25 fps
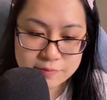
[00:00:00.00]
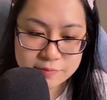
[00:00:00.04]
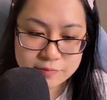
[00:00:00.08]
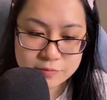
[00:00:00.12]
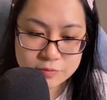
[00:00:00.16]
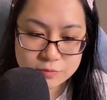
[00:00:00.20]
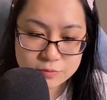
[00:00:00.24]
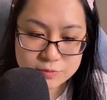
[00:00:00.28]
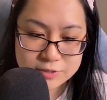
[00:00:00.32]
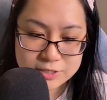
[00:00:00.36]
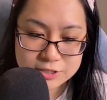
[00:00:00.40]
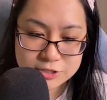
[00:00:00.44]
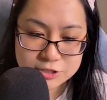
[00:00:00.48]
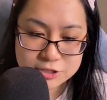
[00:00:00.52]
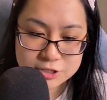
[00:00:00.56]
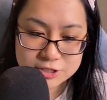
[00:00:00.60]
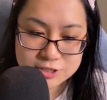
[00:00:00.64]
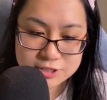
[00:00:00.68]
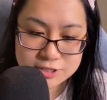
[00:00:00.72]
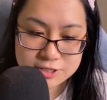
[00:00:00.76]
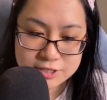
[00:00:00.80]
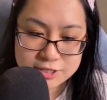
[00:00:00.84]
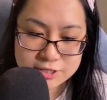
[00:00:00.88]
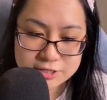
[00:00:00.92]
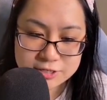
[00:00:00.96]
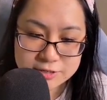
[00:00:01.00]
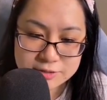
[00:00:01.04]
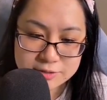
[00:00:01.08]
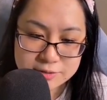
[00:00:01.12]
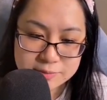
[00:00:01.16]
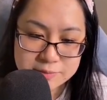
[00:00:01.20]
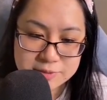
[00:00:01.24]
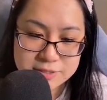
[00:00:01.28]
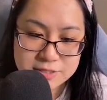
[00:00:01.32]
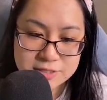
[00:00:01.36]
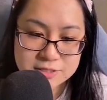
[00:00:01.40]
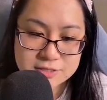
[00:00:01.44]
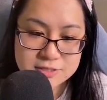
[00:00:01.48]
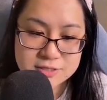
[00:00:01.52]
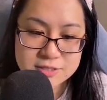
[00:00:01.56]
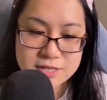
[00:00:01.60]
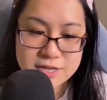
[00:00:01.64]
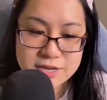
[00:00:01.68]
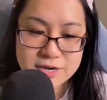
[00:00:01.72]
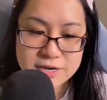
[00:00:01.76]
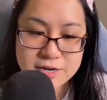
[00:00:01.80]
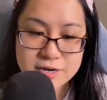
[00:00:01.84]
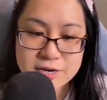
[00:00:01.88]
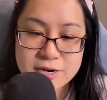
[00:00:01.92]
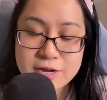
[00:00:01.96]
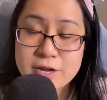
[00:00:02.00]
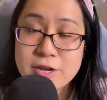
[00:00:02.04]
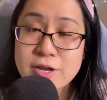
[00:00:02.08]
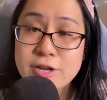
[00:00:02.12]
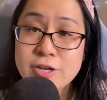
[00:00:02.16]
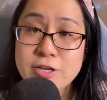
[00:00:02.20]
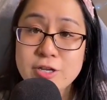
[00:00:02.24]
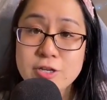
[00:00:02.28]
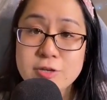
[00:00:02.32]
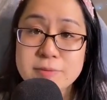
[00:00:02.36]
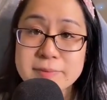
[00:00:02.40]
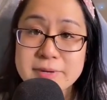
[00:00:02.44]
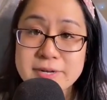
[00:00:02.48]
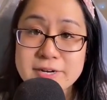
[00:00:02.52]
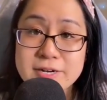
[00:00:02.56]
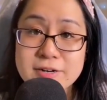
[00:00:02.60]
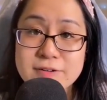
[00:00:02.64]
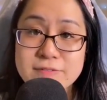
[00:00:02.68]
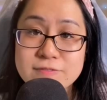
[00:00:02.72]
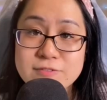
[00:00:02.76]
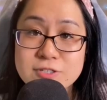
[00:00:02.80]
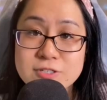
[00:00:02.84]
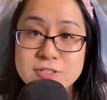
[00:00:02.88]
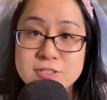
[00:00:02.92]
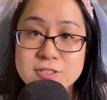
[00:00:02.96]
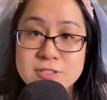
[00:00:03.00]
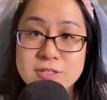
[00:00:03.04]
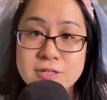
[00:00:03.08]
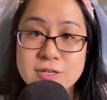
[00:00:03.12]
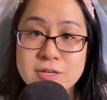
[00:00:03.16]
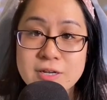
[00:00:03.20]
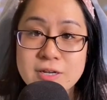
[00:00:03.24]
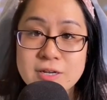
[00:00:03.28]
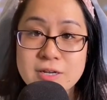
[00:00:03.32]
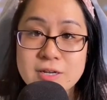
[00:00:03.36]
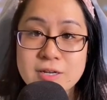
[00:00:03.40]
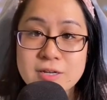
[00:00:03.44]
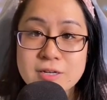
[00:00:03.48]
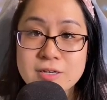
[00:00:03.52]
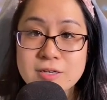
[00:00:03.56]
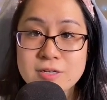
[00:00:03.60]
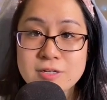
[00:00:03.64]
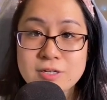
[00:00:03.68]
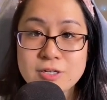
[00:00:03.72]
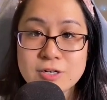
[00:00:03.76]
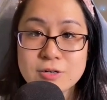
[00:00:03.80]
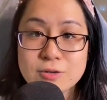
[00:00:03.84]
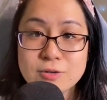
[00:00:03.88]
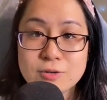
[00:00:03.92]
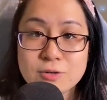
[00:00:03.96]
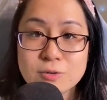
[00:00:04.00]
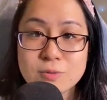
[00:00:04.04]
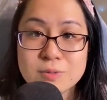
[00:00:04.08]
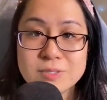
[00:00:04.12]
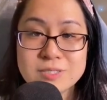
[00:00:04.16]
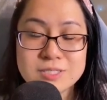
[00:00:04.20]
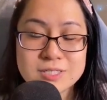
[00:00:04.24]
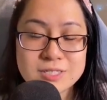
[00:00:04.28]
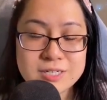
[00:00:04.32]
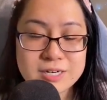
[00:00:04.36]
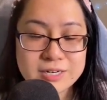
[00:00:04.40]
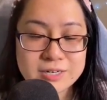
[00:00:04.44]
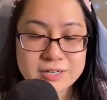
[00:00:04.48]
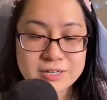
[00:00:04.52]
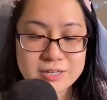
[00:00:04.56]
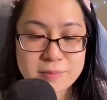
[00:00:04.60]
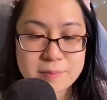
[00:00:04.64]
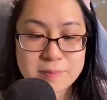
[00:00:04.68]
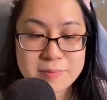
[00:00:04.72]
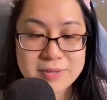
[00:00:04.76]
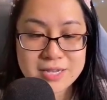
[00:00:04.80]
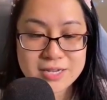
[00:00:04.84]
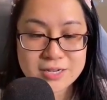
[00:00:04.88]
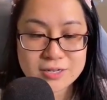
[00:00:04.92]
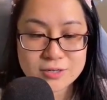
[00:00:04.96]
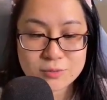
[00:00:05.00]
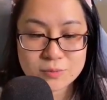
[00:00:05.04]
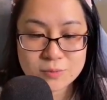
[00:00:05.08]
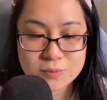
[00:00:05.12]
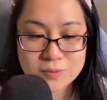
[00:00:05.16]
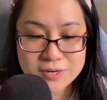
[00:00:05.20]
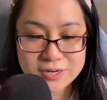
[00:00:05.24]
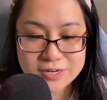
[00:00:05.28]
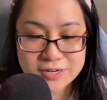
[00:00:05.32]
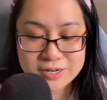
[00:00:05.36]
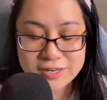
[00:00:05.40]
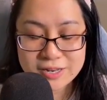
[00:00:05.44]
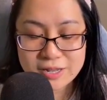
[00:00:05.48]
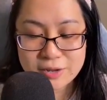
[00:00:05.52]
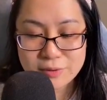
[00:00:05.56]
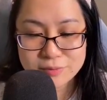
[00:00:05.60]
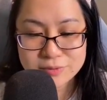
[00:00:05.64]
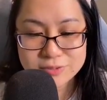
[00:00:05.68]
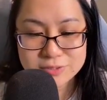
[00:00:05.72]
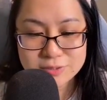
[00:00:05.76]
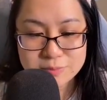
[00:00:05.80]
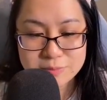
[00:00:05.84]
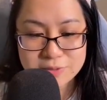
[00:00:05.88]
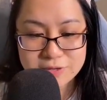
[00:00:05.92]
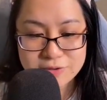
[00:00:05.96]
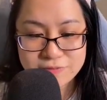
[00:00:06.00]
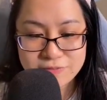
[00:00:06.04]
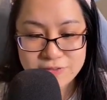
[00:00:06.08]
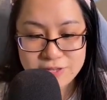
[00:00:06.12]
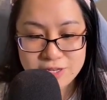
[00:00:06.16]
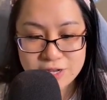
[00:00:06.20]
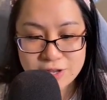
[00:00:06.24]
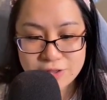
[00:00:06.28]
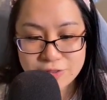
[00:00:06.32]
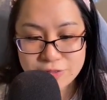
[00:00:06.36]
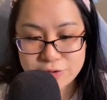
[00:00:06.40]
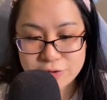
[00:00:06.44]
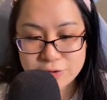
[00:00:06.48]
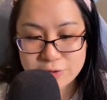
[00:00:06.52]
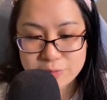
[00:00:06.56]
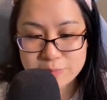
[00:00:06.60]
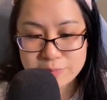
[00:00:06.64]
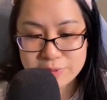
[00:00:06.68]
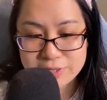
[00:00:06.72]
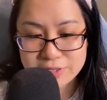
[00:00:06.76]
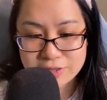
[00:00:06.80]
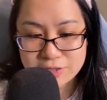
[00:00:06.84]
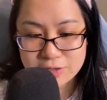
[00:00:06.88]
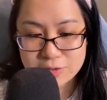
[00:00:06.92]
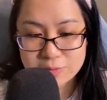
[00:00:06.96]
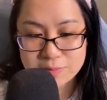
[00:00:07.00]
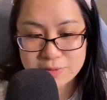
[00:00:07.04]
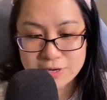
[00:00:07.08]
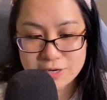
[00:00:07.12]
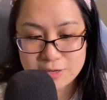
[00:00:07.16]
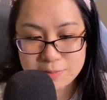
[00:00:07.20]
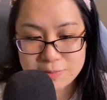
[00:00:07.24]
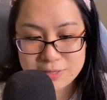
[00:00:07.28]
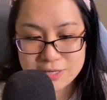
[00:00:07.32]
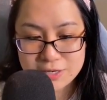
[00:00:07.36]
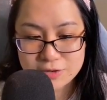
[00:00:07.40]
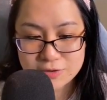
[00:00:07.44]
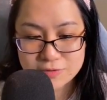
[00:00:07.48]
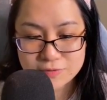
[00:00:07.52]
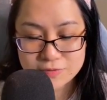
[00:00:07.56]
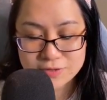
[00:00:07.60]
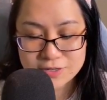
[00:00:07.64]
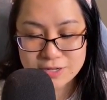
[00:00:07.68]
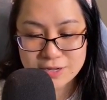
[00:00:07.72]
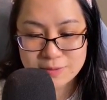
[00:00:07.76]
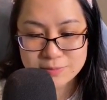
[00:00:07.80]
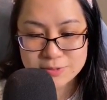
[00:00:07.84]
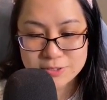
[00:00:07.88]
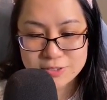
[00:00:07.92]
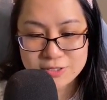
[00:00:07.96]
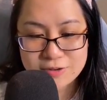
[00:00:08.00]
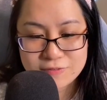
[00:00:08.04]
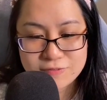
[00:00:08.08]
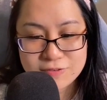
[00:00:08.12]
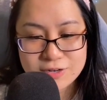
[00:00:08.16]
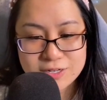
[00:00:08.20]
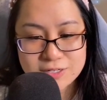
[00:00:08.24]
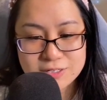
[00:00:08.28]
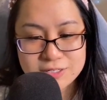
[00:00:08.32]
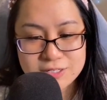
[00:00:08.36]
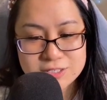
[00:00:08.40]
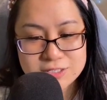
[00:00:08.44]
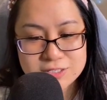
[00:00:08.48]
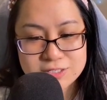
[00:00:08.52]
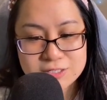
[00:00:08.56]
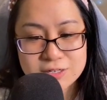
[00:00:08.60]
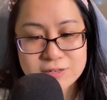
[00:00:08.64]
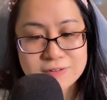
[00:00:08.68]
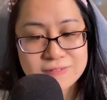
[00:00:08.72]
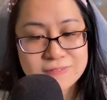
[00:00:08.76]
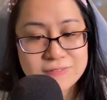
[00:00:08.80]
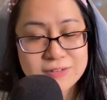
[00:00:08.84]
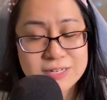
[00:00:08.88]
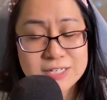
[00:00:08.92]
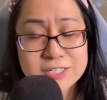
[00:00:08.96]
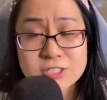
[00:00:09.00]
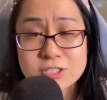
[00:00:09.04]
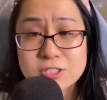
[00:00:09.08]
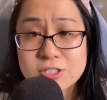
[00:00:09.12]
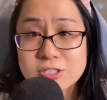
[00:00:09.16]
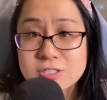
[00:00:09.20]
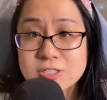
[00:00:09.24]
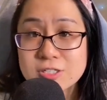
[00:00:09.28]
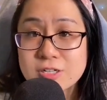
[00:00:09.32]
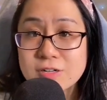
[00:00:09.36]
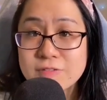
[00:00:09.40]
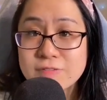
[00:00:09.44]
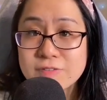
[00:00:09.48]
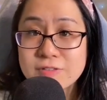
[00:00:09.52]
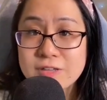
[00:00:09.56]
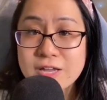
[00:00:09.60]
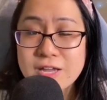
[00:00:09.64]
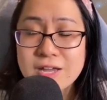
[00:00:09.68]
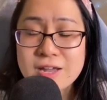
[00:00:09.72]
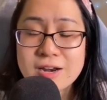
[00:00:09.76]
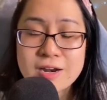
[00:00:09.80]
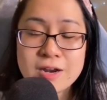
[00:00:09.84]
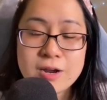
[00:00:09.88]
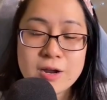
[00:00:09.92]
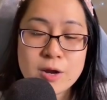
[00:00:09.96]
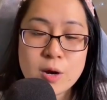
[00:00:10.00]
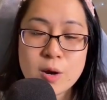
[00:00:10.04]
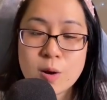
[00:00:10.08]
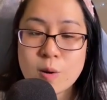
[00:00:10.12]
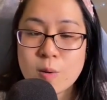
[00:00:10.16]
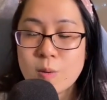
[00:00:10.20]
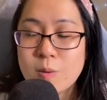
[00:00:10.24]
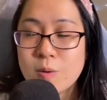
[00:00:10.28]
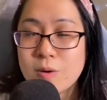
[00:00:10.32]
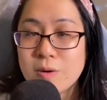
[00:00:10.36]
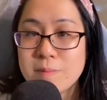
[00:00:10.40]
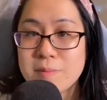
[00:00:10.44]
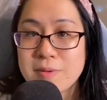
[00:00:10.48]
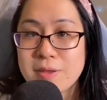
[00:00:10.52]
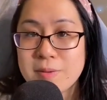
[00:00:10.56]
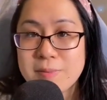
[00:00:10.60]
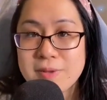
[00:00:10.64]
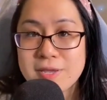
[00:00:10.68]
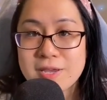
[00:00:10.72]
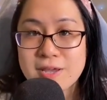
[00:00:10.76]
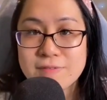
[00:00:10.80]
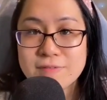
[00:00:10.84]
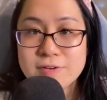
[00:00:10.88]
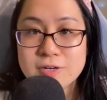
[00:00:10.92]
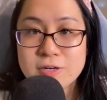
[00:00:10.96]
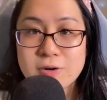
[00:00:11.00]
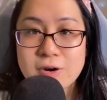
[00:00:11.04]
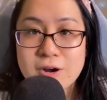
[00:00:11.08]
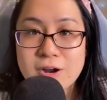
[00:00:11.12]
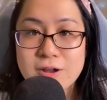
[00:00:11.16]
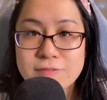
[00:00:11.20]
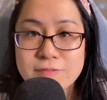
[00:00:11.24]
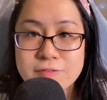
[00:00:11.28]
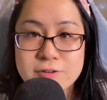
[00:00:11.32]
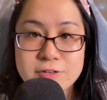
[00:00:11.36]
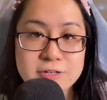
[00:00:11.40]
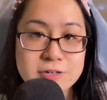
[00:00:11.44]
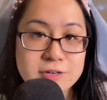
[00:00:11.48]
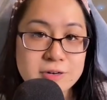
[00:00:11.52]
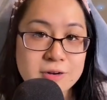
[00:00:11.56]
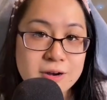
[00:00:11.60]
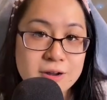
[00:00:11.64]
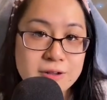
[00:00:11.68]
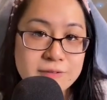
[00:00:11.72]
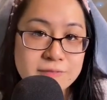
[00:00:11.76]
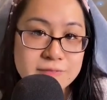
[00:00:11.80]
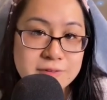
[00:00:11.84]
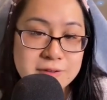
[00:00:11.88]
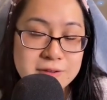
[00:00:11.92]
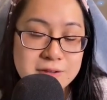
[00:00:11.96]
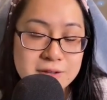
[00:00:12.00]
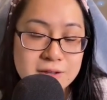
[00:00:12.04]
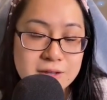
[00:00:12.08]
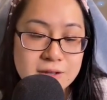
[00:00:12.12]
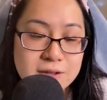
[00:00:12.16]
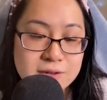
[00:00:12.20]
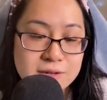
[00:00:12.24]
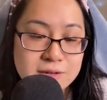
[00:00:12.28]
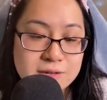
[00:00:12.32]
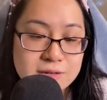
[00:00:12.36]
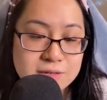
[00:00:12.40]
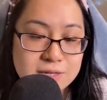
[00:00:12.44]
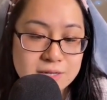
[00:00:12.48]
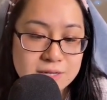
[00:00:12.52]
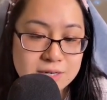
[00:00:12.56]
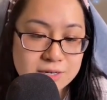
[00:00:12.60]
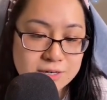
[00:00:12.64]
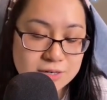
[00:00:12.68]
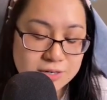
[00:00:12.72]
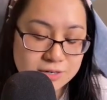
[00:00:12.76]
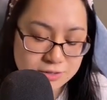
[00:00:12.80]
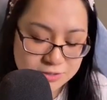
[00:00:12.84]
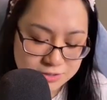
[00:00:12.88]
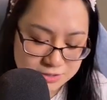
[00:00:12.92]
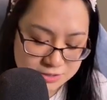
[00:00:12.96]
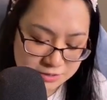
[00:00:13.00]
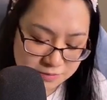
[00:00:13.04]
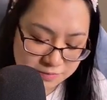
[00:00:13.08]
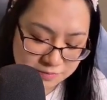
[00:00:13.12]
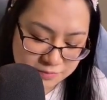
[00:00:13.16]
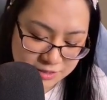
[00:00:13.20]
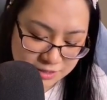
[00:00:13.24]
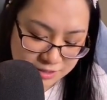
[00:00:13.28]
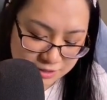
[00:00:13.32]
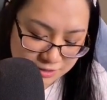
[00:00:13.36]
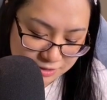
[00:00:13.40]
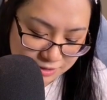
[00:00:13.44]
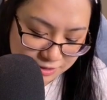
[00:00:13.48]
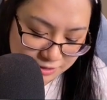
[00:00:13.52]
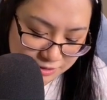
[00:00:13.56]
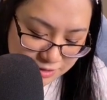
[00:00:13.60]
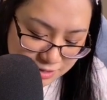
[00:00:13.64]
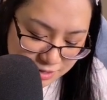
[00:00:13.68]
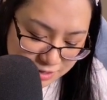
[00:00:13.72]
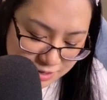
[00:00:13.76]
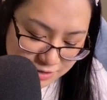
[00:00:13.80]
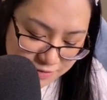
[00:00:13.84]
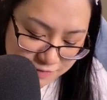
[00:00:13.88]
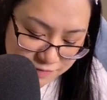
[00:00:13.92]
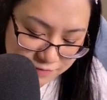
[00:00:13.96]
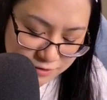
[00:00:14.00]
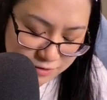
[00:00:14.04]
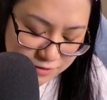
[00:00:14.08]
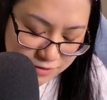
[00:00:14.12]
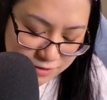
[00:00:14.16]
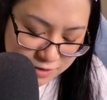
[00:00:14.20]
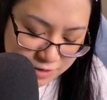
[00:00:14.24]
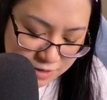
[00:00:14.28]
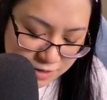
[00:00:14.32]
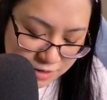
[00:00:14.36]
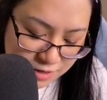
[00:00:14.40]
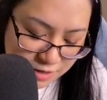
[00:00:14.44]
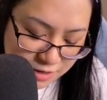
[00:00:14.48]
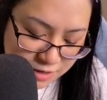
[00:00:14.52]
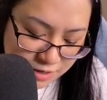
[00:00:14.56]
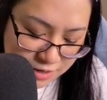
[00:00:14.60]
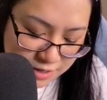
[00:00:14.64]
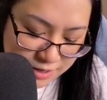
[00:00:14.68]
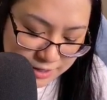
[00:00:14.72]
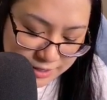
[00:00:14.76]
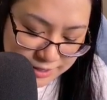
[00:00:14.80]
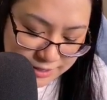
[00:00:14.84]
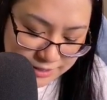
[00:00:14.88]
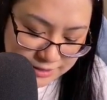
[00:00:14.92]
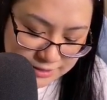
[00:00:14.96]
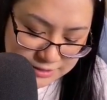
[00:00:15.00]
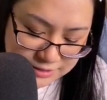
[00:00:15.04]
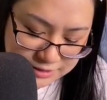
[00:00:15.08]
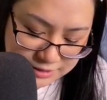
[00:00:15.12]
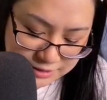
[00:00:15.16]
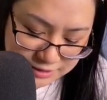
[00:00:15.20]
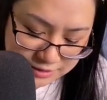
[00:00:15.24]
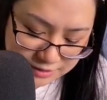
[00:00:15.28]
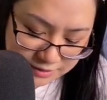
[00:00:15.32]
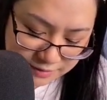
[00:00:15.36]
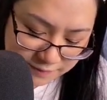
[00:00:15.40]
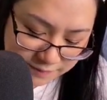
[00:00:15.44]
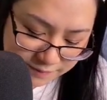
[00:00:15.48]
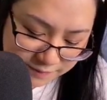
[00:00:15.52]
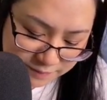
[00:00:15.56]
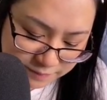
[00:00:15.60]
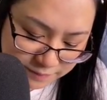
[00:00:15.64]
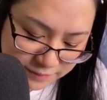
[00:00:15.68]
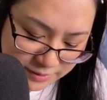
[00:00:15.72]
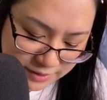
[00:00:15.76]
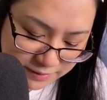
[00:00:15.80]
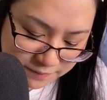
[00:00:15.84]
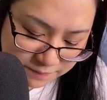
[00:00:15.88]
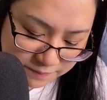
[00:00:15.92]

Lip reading: region here, because then you might have just coincidentally picked one that was above the other, but there might be an overlap. So you have to at least convince yourself that, or maybe have a graph on your graphing calculator or something like that, have an idea. But